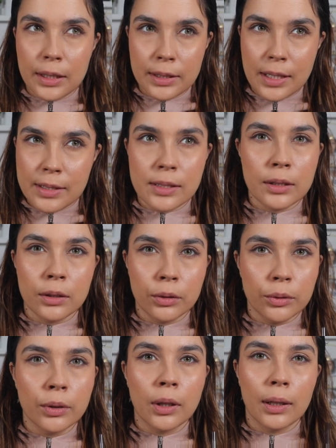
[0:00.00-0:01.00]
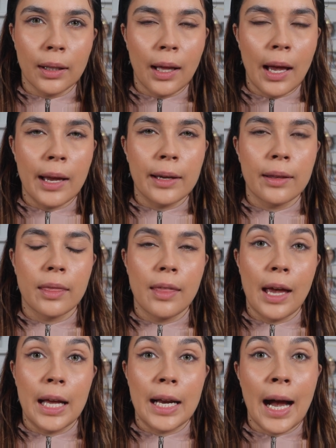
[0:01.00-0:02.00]
It doesn't look like
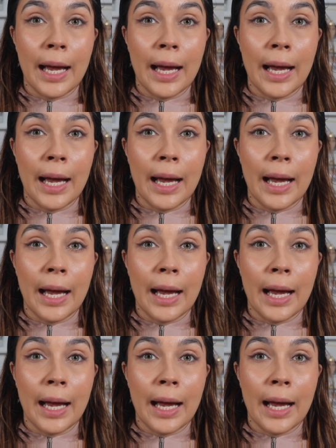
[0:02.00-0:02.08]
that